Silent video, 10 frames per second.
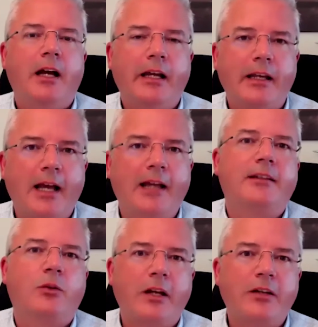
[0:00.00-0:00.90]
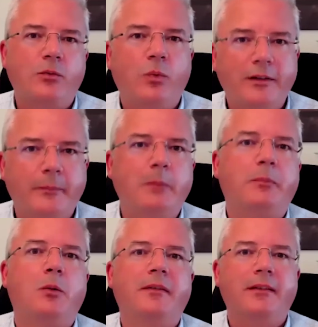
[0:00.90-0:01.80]
and ask the question, what's my
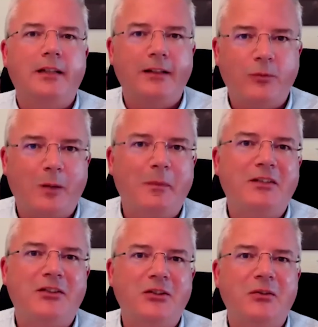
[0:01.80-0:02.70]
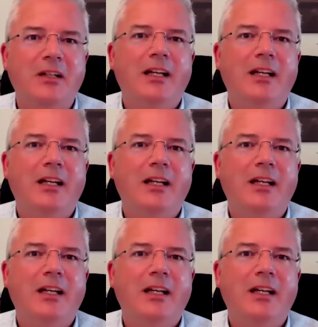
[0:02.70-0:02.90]
purpose in life? What am I to do?